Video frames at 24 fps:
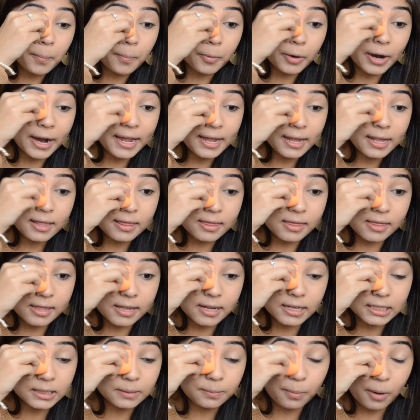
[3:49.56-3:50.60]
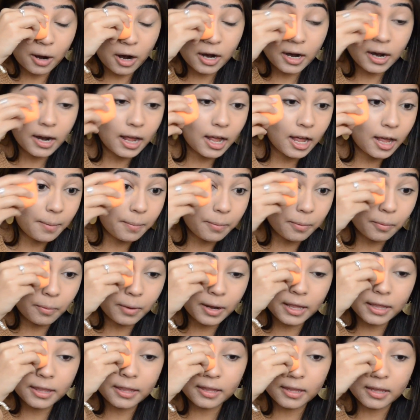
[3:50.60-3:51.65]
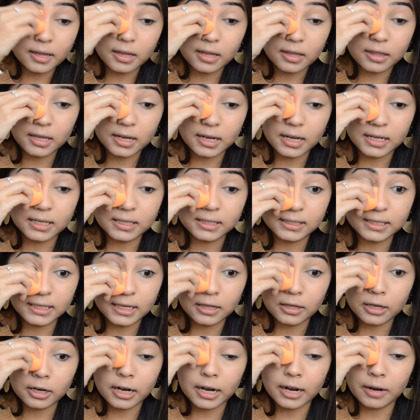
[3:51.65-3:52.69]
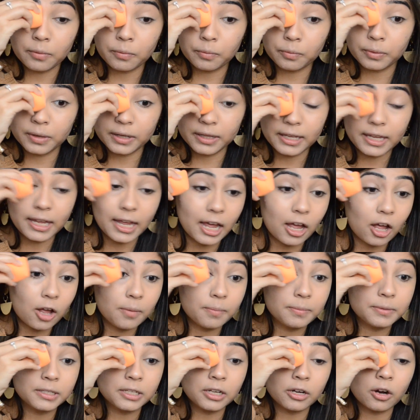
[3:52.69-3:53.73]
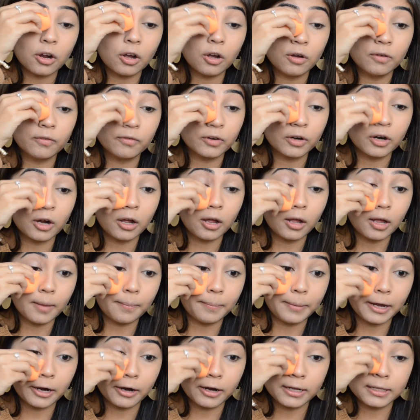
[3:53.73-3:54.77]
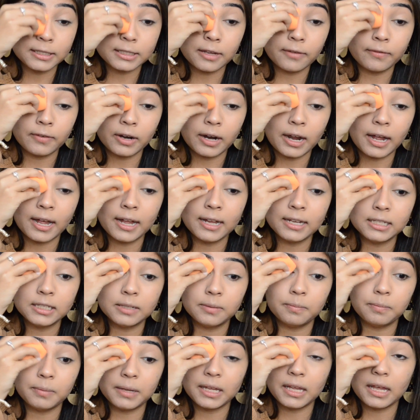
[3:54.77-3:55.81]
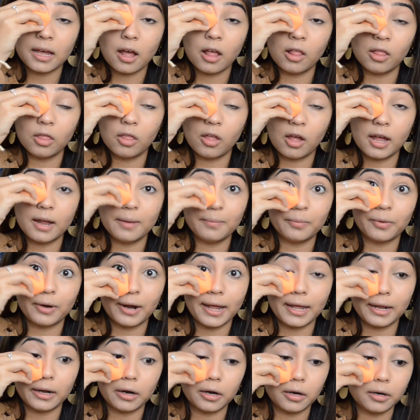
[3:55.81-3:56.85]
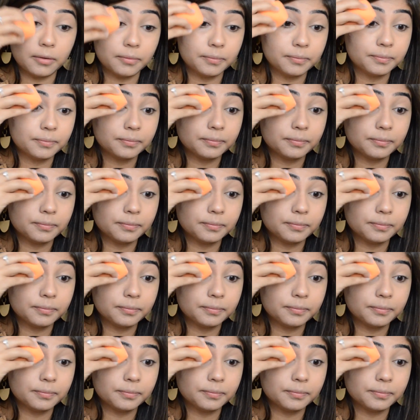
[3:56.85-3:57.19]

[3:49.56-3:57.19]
brighten this part up with the concealer, it really helps your overall appearance of your eye to be a lot brighter.